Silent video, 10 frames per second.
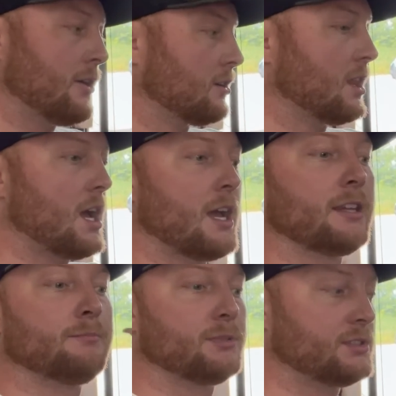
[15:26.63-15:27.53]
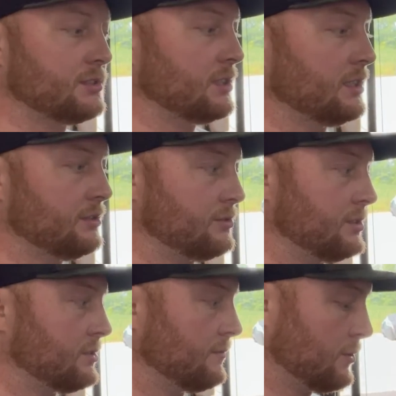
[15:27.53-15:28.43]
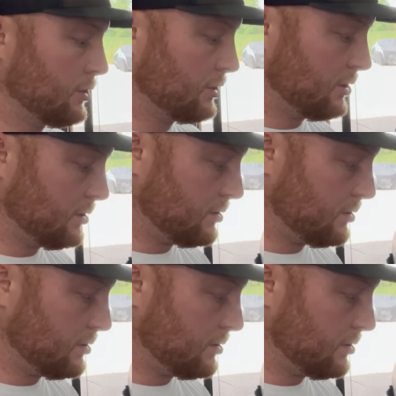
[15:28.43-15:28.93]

Glide, Precision Industries converter.